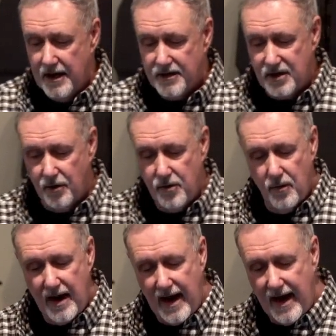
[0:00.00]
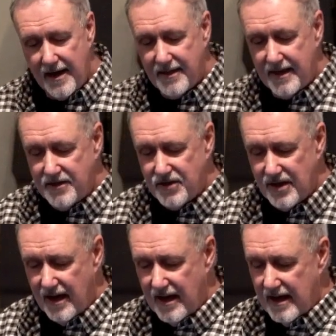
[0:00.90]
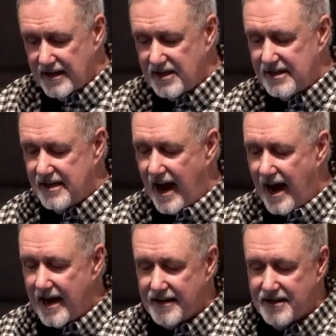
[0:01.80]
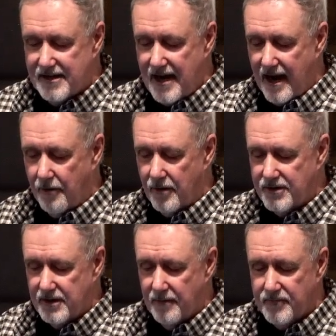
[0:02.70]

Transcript: So you had these status towers.